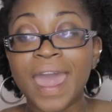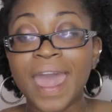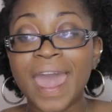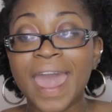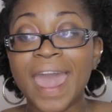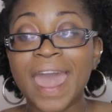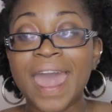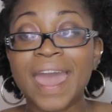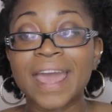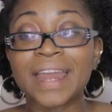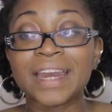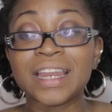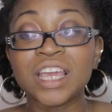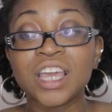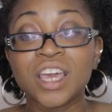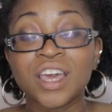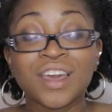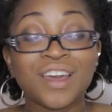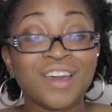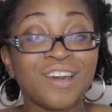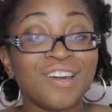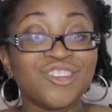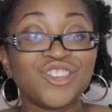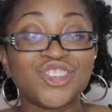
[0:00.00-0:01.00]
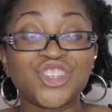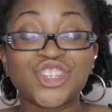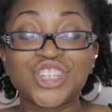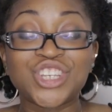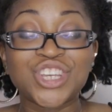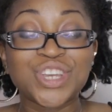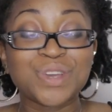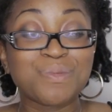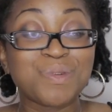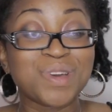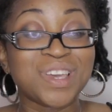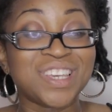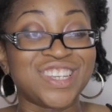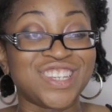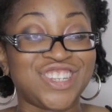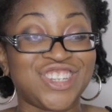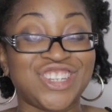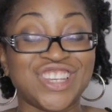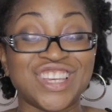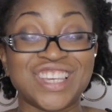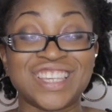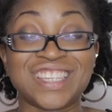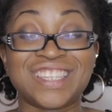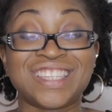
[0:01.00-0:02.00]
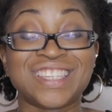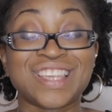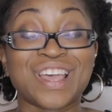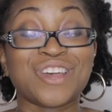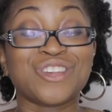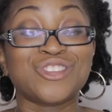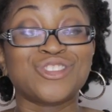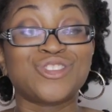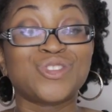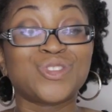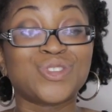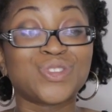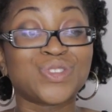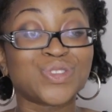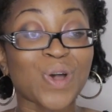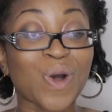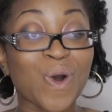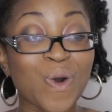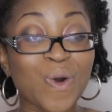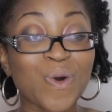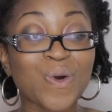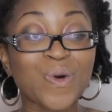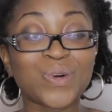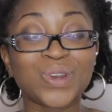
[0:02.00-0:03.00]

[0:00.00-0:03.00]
And she was just so,